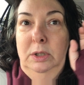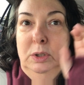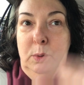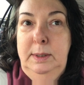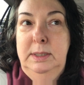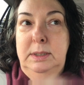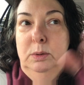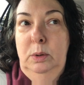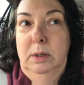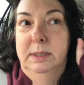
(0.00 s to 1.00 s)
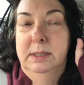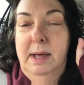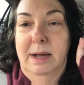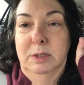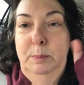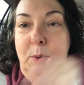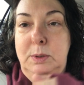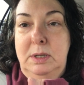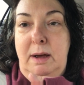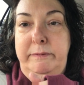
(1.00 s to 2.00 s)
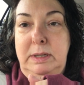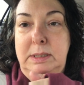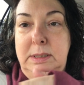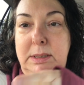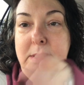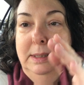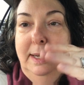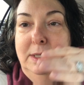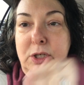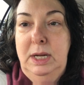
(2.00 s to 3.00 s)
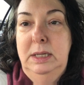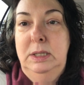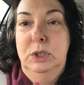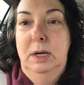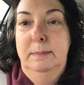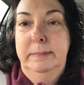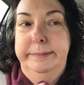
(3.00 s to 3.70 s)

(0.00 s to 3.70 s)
toy store slash post office slash candy shop.